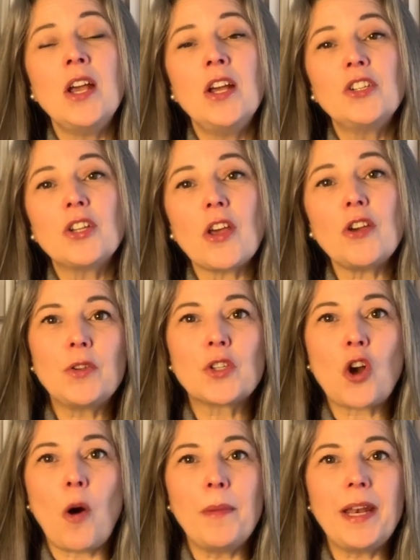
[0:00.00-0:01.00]
to those
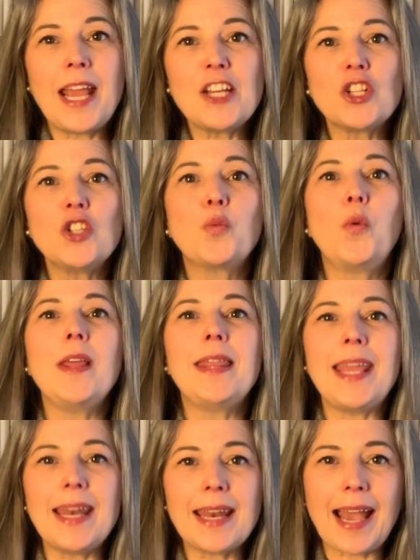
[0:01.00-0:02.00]
combinations
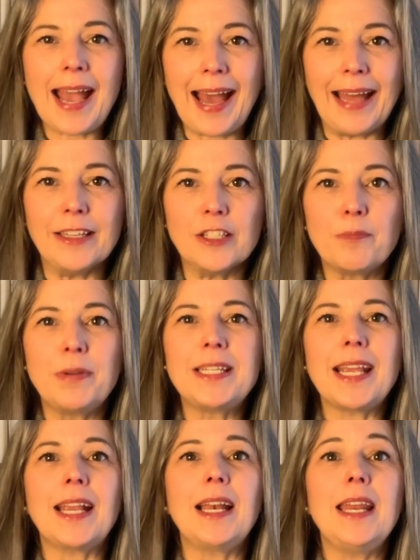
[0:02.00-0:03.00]
within a hand,
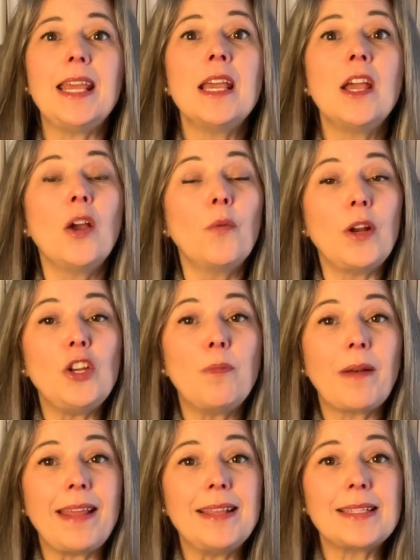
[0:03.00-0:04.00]
particularly when you
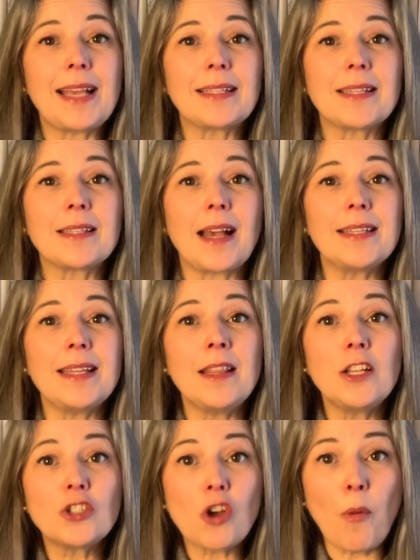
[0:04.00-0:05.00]
play this exercise in
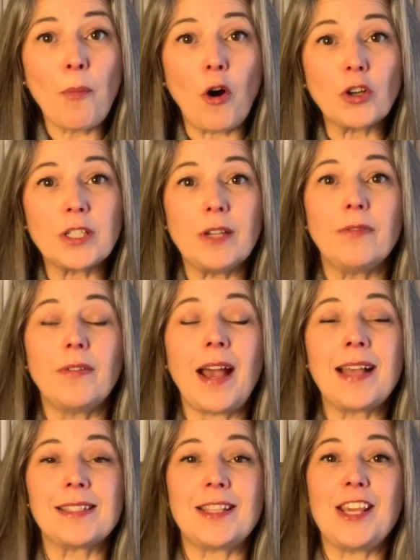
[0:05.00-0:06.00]
the top octave,
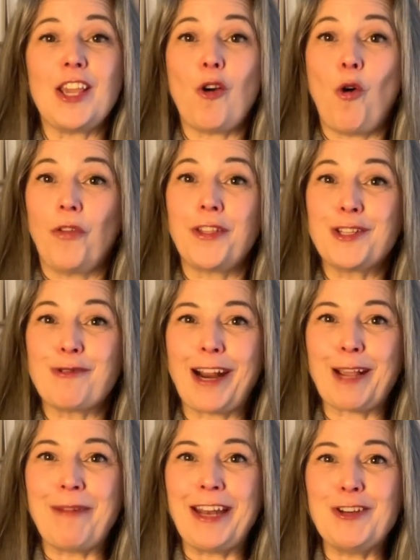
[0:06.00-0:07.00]
as the authors
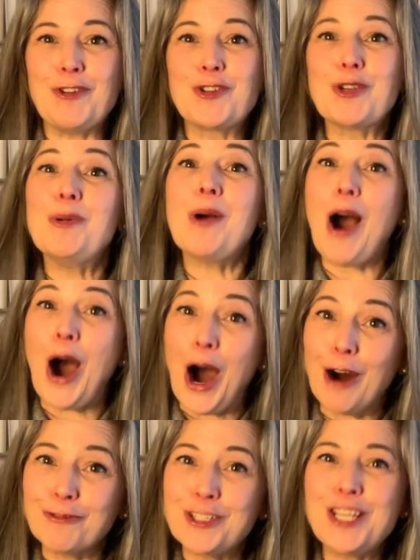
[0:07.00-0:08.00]
recommend you do
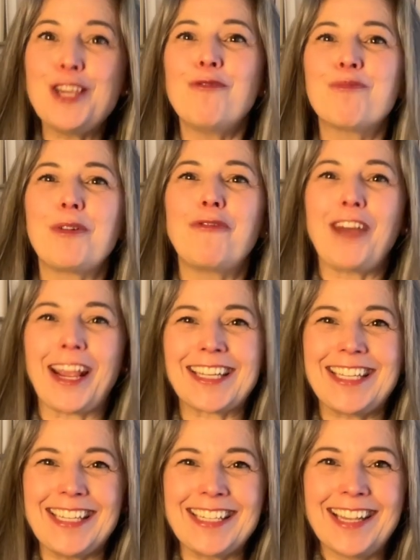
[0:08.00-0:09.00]
after you've
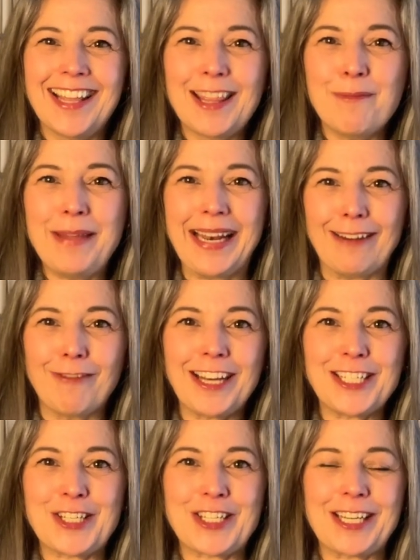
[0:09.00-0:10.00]
perfected the middle
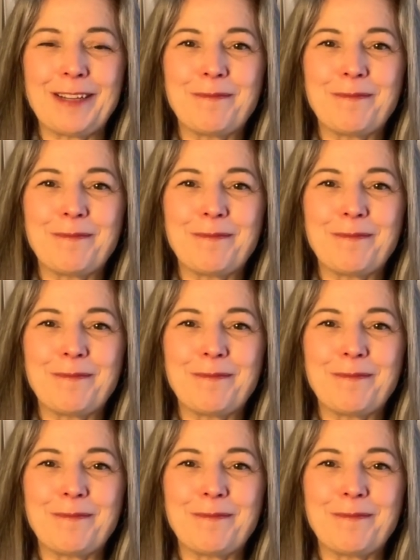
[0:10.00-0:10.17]
register.